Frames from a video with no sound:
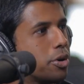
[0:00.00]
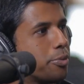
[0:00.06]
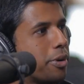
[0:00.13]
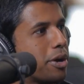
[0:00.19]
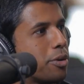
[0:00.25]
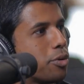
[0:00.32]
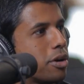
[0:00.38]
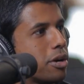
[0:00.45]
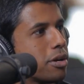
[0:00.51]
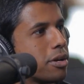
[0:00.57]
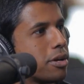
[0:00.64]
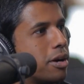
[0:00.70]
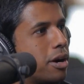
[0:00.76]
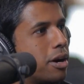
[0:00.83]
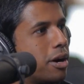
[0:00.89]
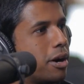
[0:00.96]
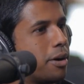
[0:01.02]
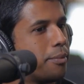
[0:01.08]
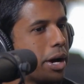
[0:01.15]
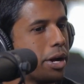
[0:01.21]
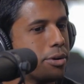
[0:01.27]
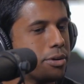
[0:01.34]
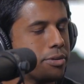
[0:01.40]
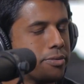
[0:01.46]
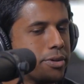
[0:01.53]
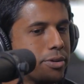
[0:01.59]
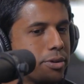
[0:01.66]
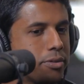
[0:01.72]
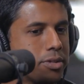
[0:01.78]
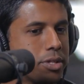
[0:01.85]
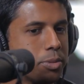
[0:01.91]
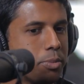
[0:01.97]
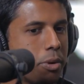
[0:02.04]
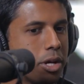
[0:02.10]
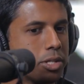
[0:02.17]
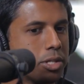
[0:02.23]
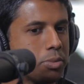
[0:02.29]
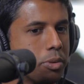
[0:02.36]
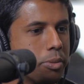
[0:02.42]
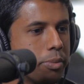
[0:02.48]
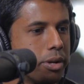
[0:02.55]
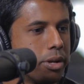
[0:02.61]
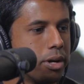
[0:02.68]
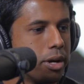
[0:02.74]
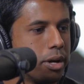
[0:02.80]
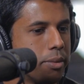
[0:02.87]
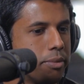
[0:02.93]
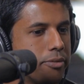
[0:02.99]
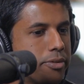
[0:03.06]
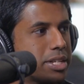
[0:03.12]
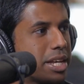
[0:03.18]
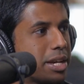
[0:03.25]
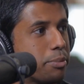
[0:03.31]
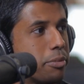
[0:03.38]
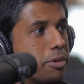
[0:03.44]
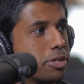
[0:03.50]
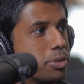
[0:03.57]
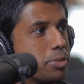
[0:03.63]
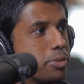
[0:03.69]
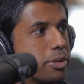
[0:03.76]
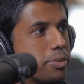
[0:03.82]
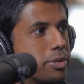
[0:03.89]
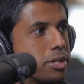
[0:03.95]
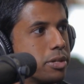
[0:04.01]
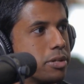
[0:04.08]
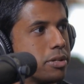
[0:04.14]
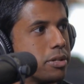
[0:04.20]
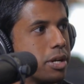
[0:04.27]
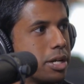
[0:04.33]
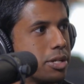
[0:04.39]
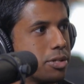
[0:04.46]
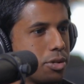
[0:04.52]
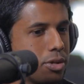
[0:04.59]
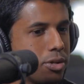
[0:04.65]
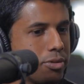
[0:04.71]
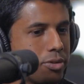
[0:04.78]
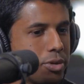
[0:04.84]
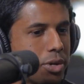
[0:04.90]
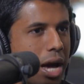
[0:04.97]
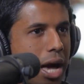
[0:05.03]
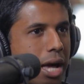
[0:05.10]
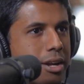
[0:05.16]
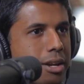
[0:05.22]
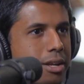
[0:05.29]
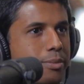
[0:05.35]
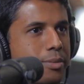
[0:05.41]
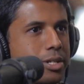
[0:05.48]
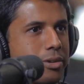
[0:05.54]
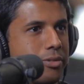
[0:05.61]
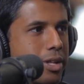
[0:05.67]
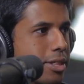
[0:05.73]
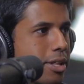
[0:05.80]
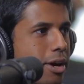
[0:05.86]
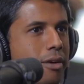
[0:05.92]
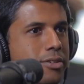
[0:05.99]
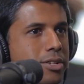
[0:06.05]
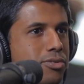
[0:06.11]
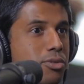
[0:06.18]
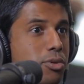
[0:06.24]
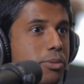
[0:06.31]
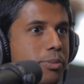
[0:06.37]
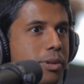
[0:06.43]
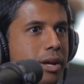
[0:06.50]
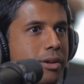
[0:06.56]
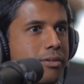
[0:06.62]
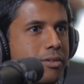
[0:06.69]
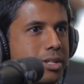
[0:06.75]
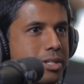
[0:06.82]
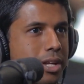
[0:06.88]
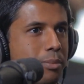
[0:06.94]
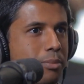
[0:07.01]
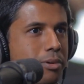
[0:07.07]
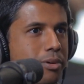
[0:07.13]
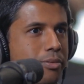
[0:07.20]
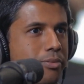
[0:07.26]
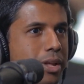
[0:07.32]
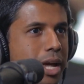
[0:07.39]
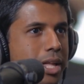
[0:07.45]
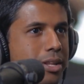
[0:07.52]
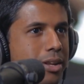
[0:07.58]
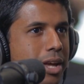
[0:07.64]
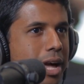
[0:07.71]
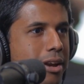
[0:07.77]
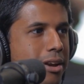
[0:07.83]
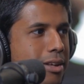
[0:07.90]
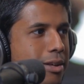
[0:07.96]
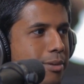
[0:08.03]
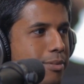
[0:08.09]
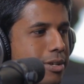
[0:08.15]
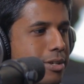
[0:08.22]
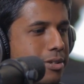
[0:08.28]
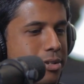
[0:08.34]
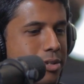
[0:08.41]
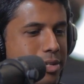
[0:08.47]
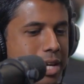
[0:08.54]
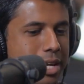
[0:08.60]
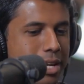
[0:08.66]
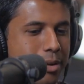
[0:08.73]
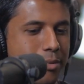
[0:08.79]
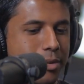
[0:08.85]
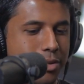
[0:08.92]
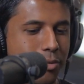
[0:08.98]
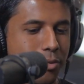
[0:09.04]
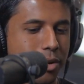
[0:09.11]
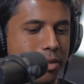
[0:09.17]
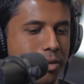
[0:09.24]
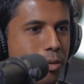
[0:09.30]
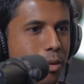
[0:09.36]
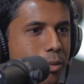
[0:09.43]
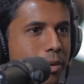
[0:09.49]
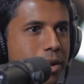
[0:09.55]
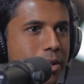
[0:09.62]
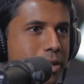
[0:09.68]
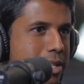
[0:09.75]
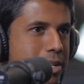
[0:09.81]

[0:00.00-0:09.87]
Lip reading: I don't even know if this is possible, but if you can take multiple images. So you add an image of the office floor plan, for example, and then you add an image, you take an image of where the robot, like the car is right now.